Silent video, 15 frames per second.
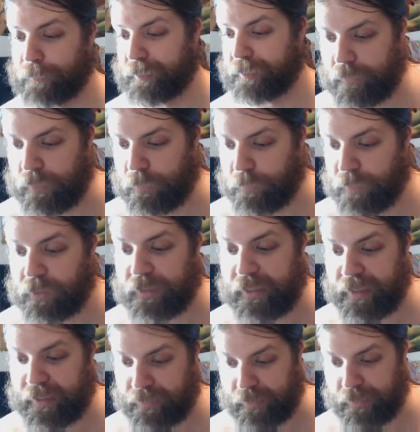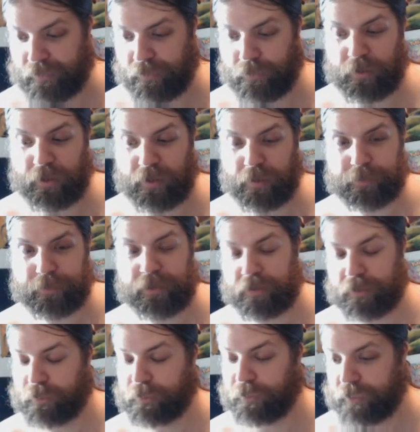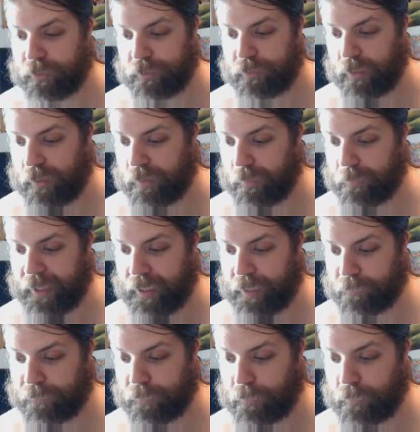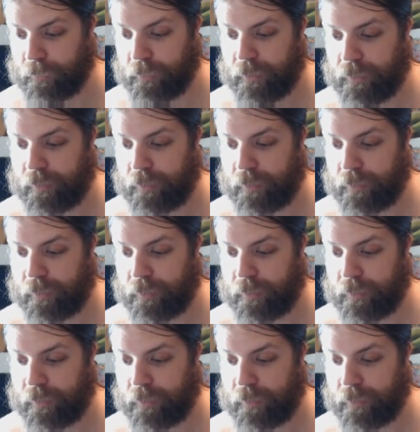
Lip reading: but you mill 10 and you put up to 2 creatures onto the battlefield.